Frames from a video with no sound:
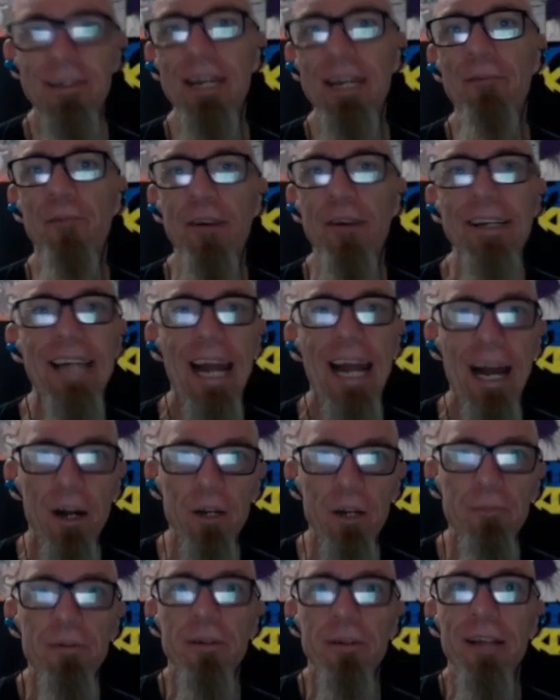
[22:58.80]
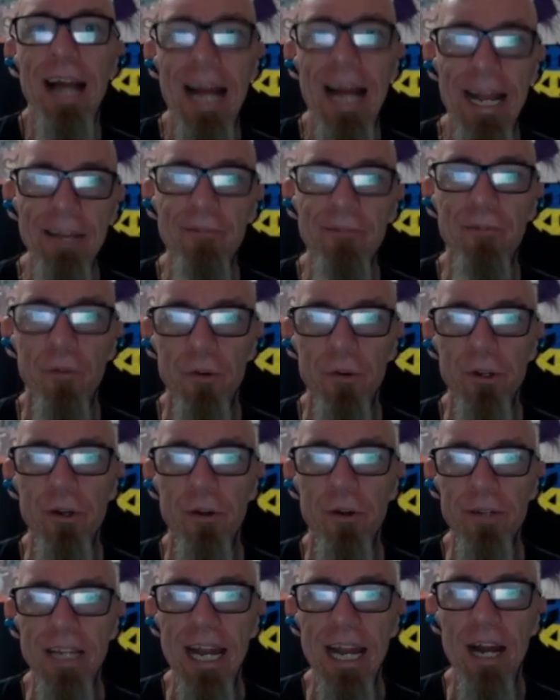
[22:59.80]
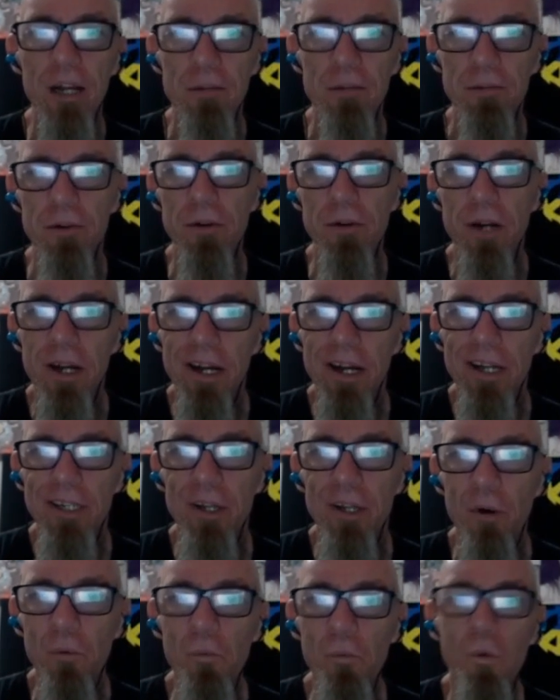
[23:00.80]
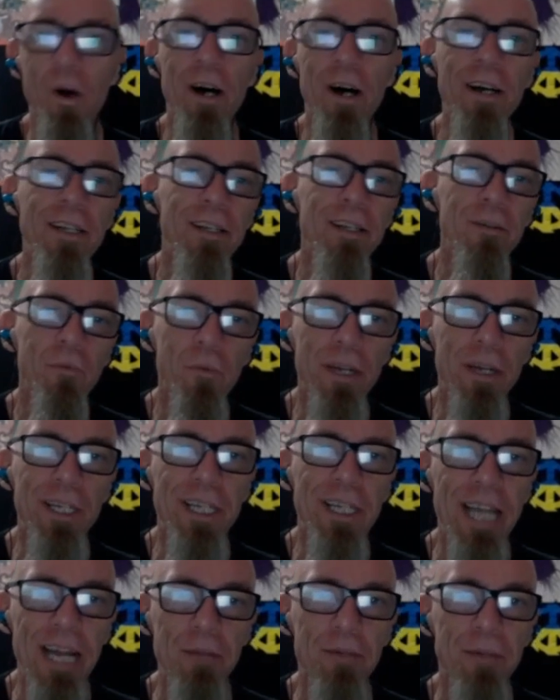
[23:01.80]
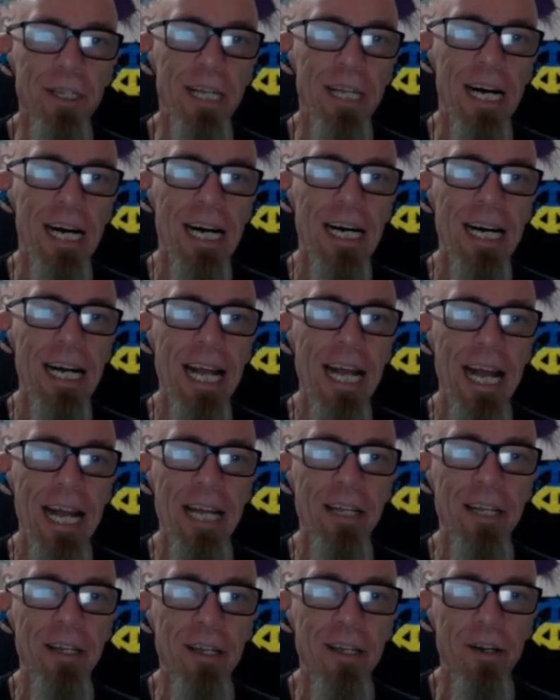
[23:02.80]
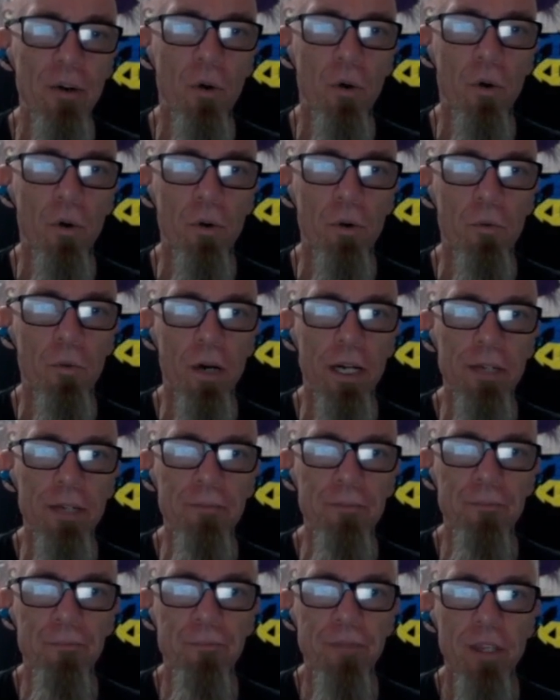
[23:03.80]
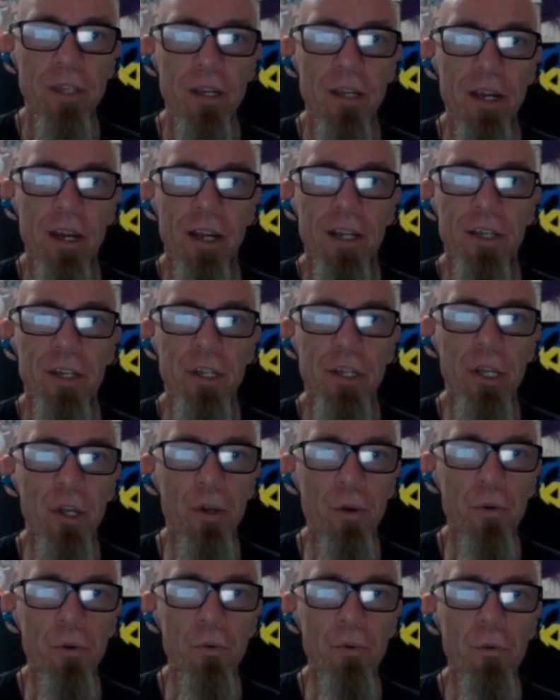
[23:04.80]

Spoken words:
for countable and for non-countable. So 1, we said was an or one. 2,